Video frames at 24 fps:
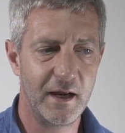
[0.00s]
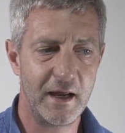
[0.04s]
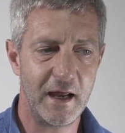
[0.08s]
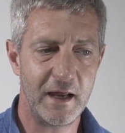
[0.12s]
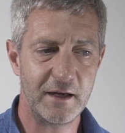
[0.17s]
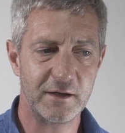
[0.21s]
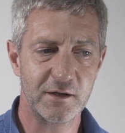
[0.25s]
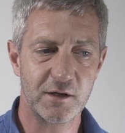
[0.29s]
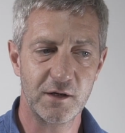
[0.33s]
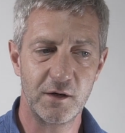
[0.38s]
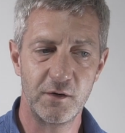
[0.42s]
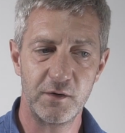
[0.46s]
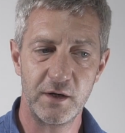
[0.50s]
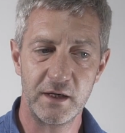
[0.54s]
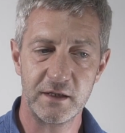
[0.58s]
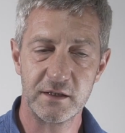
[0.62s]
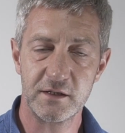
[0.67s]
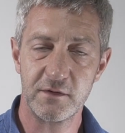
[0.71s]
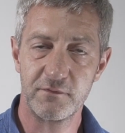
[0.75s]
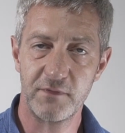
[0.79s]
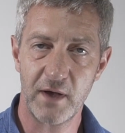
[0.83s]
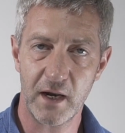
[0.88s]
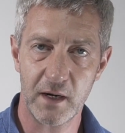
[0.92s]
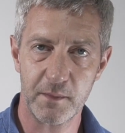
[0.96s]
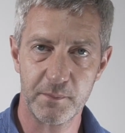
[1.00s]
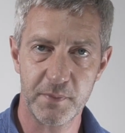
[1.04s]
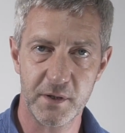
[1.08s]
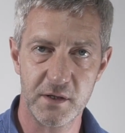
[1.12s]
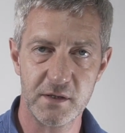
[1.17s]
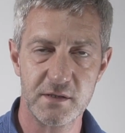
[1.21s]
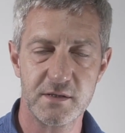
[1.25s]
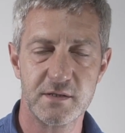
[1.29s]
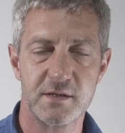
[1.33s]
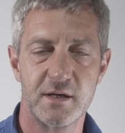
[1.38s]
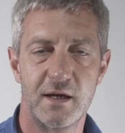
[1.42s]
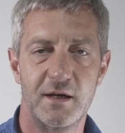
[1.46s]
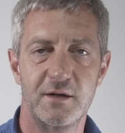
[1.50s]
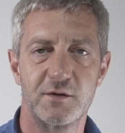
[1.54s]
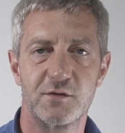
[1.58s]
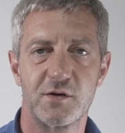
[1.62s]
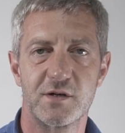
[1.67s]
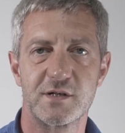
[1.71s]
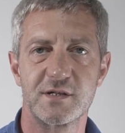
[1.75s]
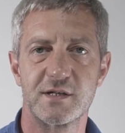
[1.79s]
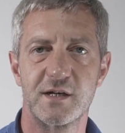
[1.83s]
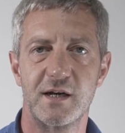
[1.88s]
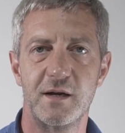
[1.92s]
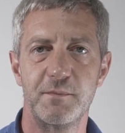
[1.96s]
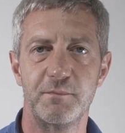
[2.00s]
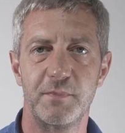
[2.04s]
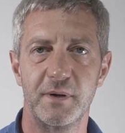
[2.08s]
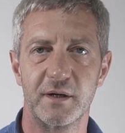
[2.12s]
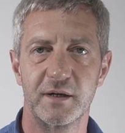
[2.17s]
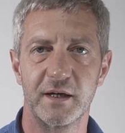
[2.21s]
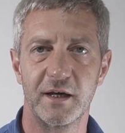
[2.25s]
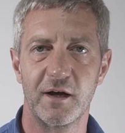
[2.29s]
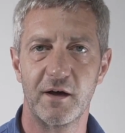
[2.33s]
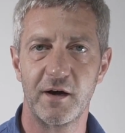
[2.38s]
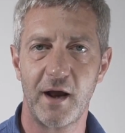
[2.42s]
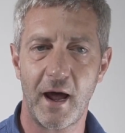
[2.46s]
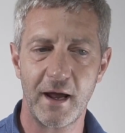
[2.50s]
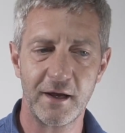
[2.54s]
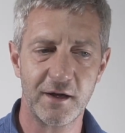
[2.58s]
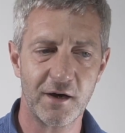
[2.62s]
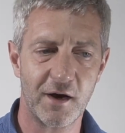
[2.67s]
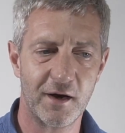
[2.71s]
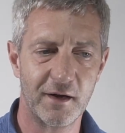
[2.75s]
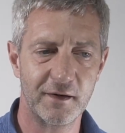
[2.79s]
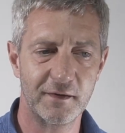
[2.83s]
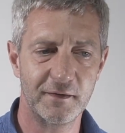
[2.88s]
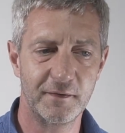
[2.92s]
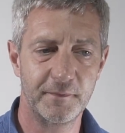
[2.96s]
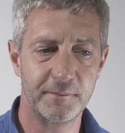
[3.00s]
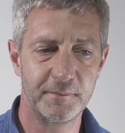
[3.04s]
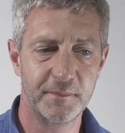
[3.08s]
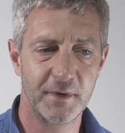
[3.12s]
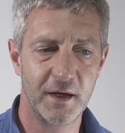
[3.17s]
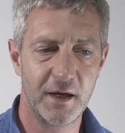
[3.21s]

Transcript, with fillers: including developers interested in building on ICON,